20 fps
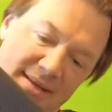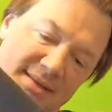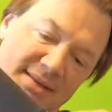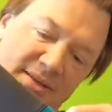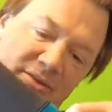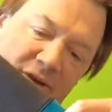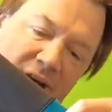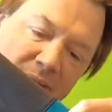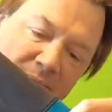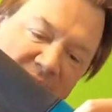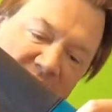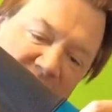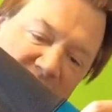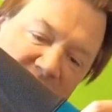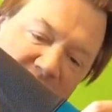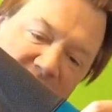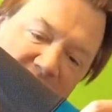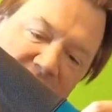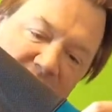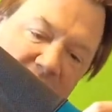
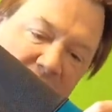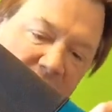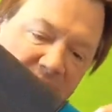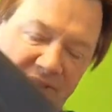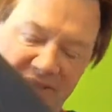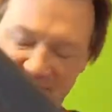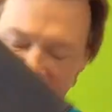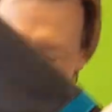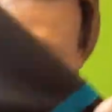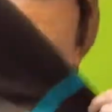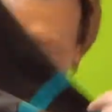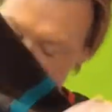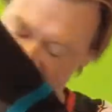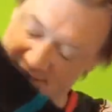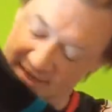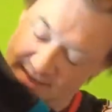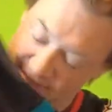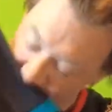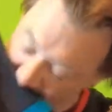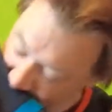stripes here on the
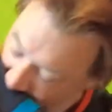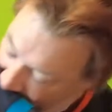sleeves,